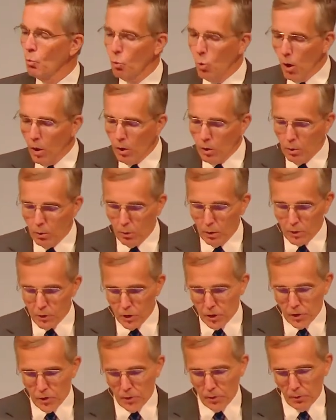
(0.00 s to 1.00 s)

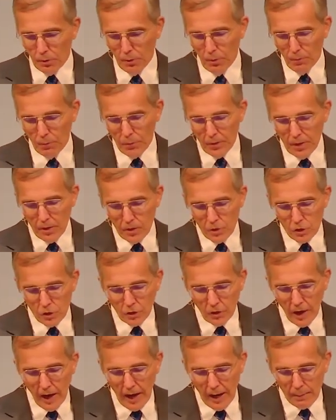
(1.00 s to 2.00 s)
Woe to you,
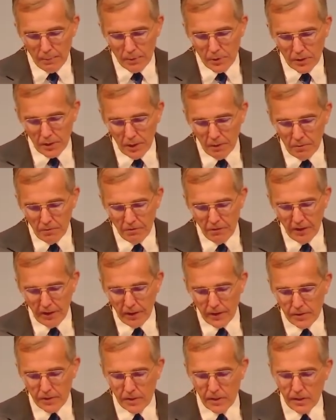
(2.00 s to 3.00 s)
scribes and
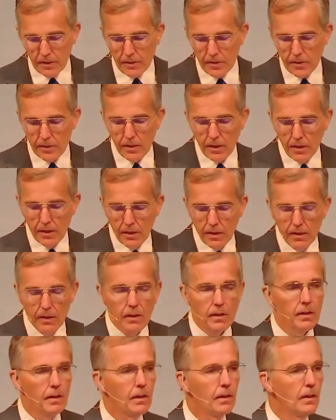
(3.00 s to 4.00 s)
Pharisees,
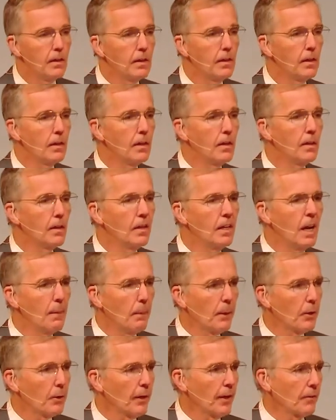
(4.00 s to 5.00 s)

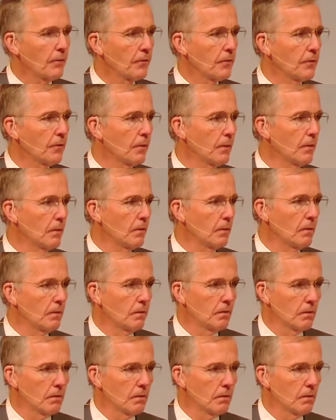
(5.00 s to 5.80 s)
hypocrites!